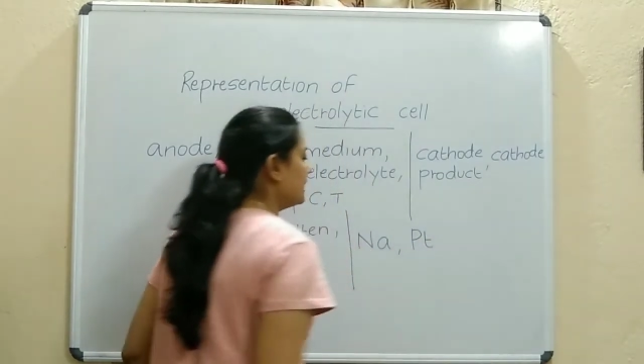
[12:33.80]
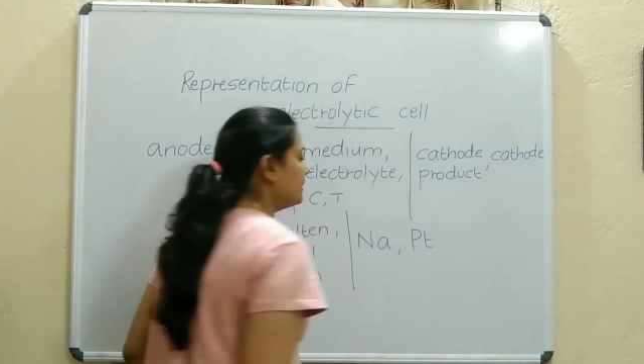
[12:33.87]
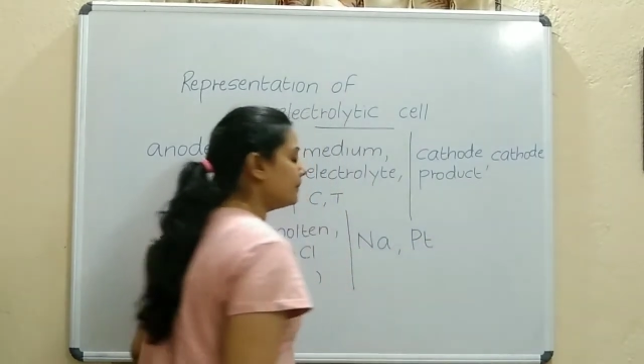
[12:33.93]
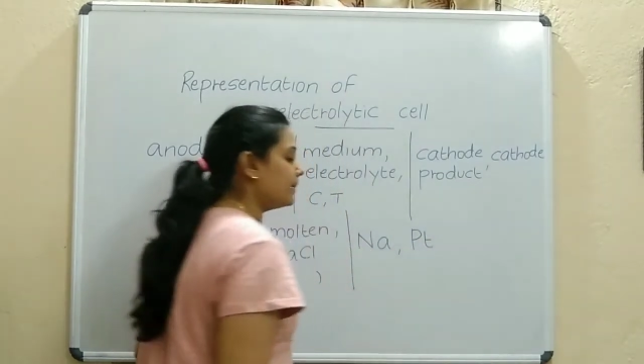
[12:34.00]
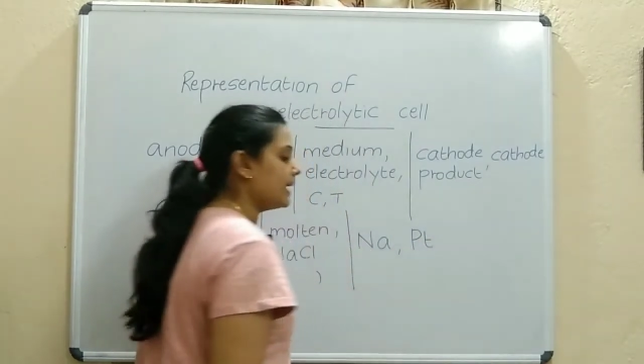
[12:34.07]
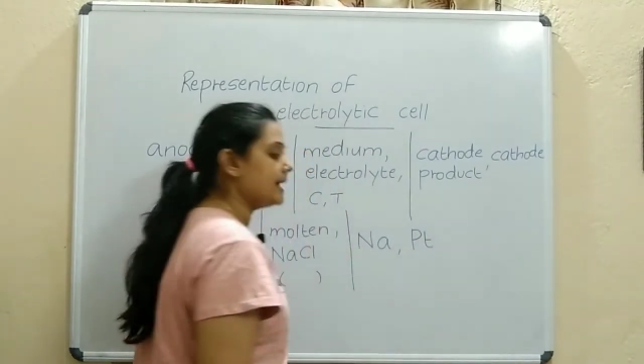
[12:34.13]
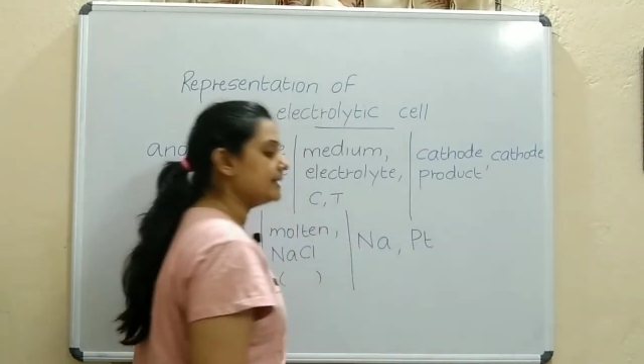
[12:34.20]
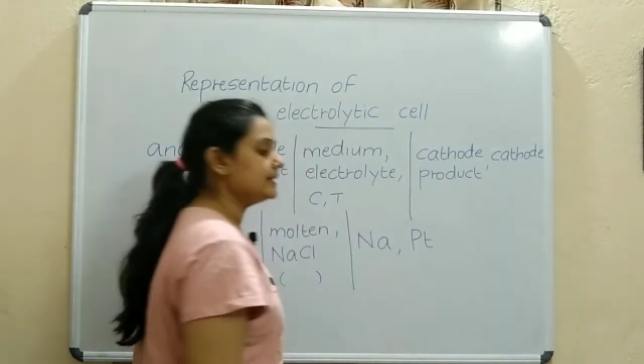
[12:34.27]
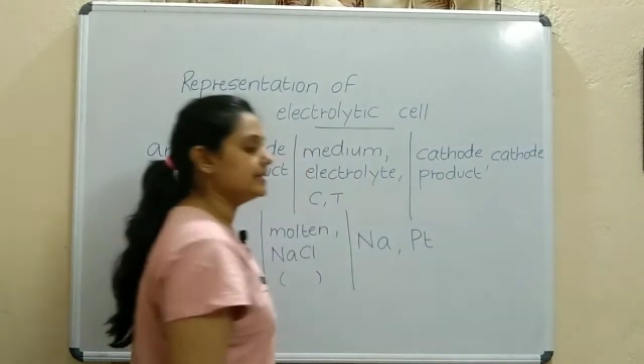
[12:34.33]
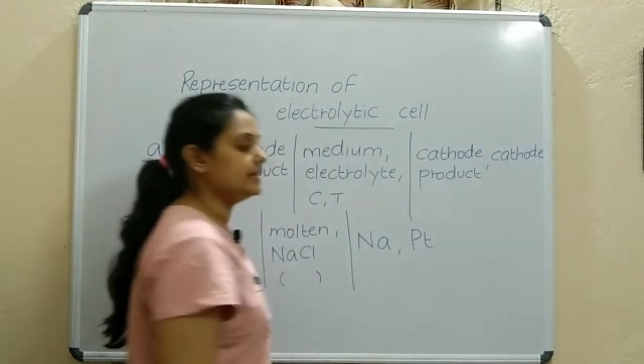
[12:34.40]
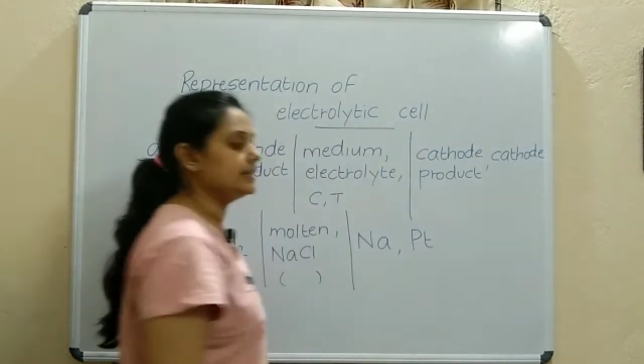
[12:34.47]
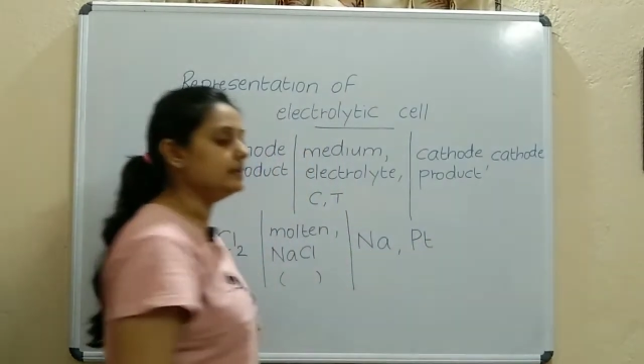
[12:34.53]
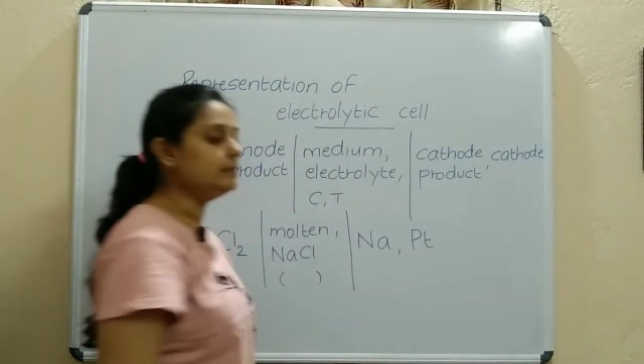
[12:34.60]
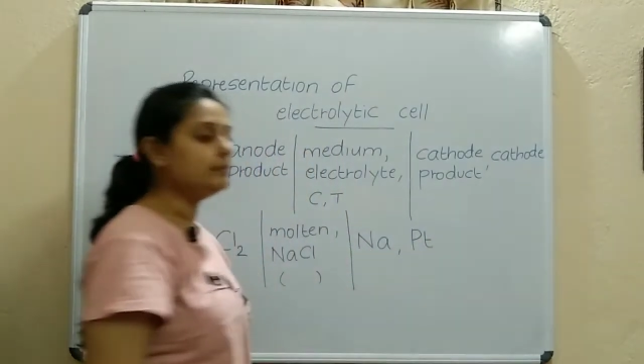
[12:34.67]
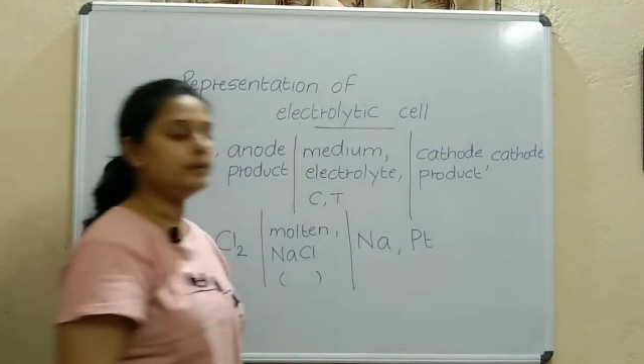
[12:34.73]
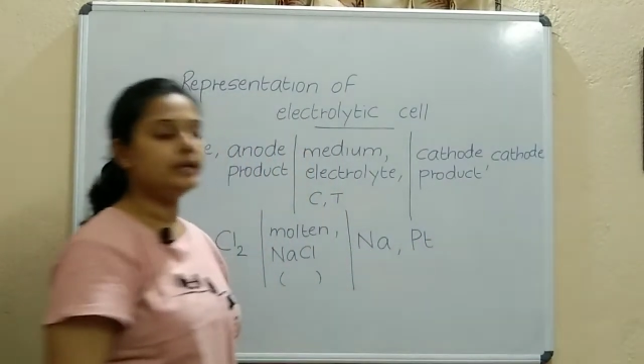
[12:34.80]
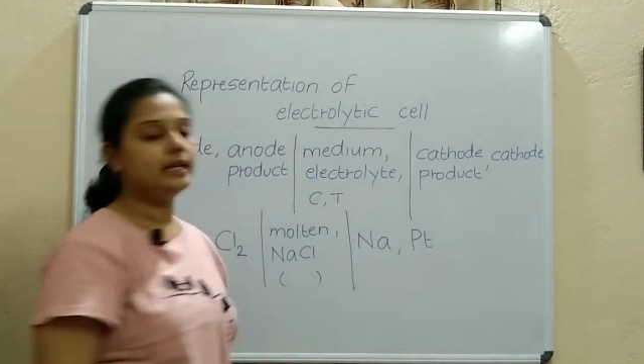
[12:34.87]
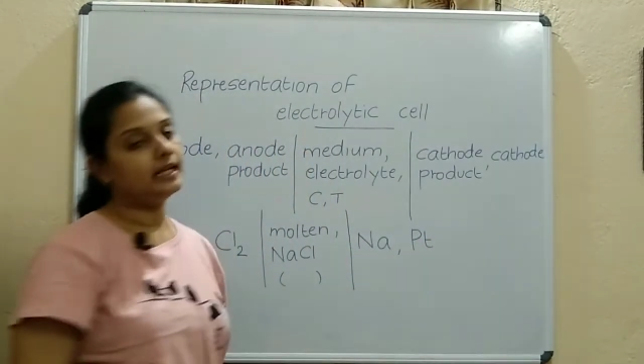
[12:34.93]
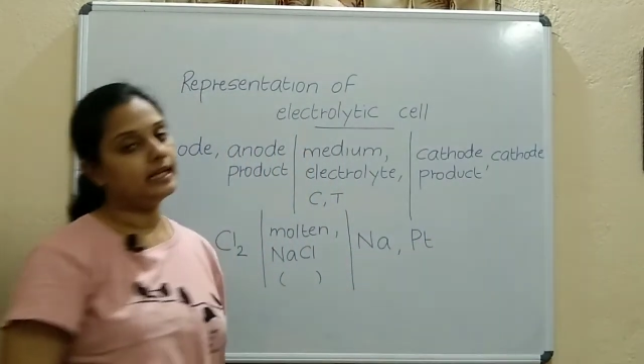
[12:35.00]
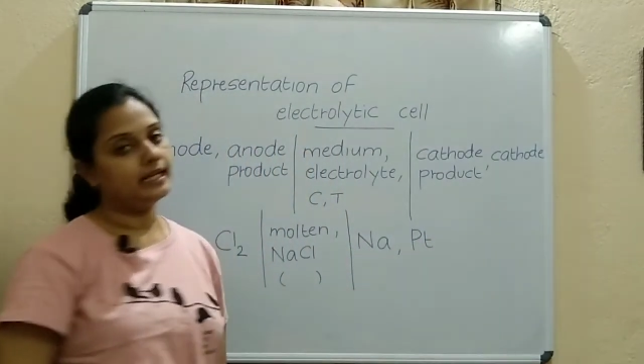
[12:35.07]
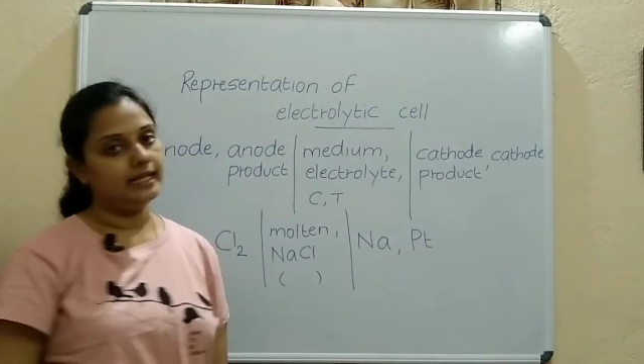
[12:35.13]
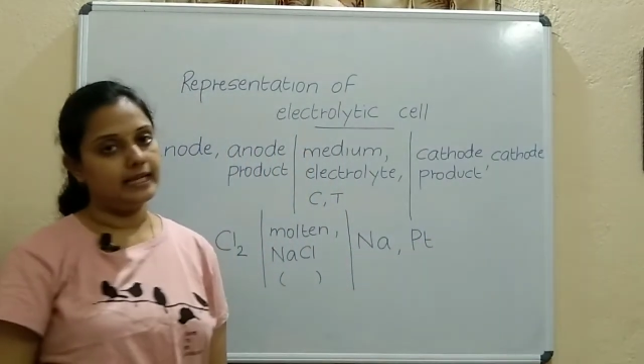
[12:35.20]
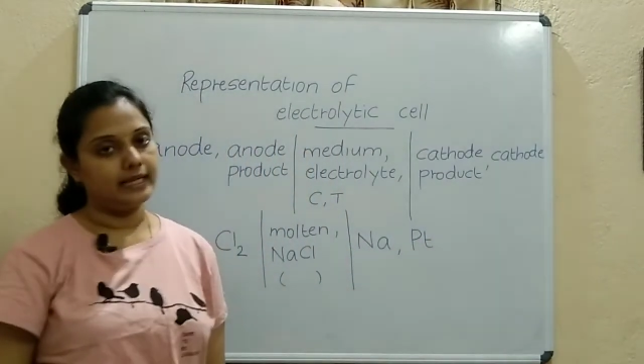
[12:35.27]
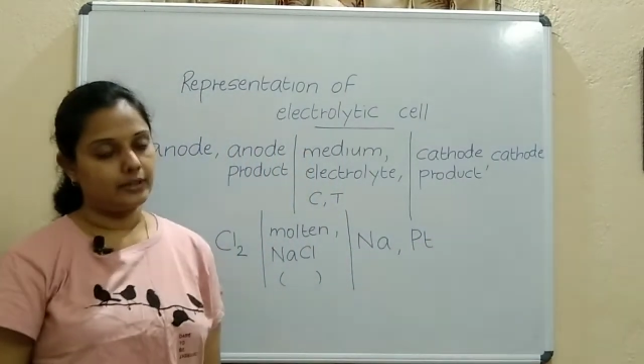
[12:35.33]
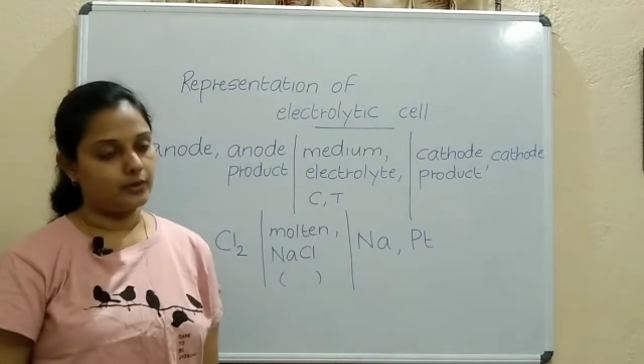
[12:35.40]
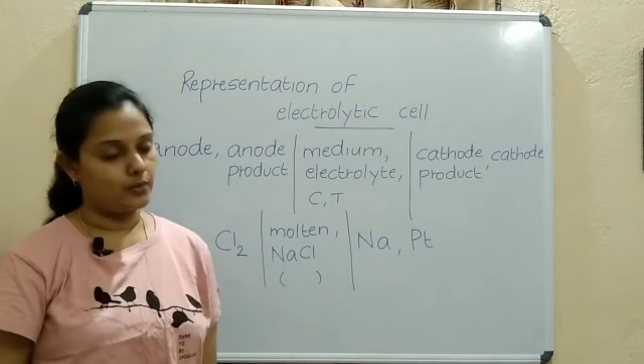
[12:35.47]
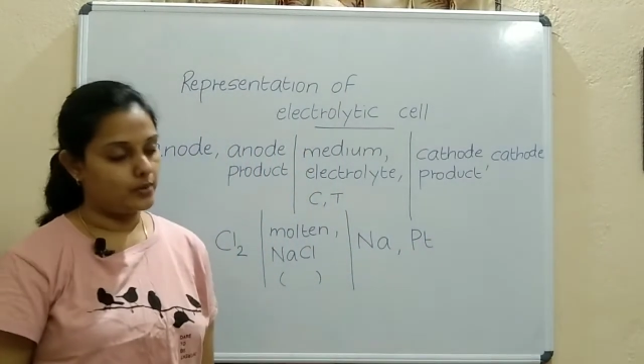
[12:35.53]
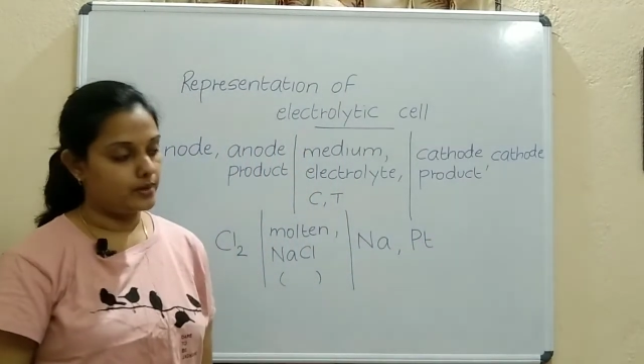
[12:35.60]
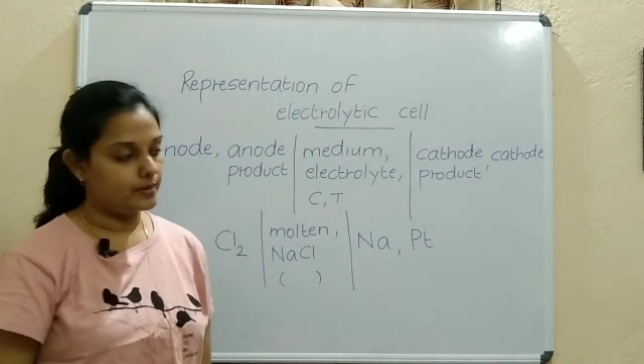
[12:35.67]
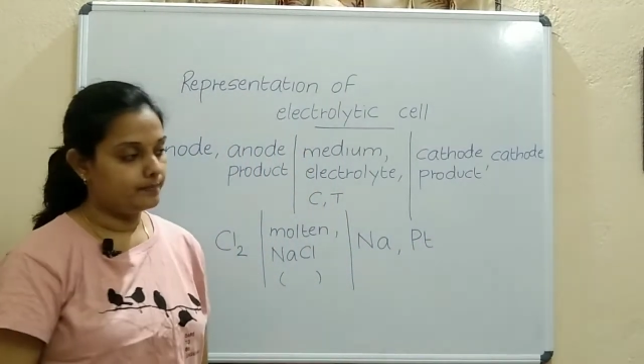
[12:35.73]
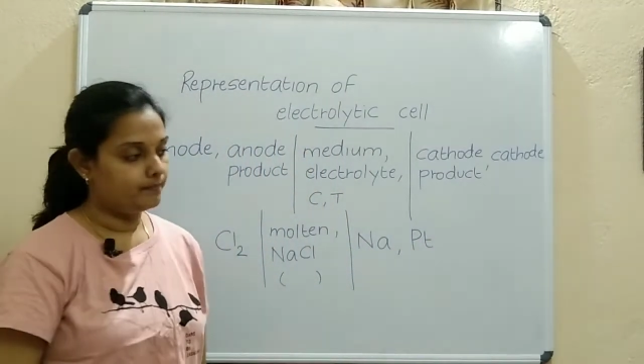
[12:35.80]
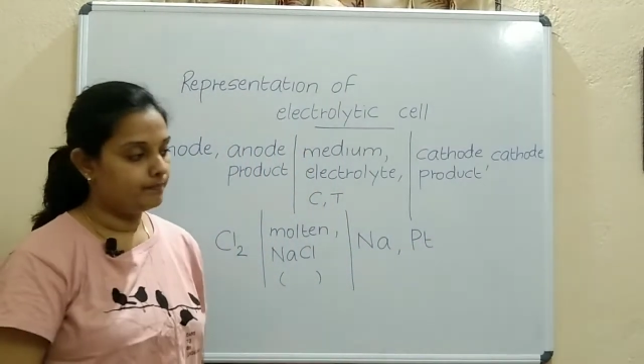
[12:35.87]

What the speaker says: platinum electrode.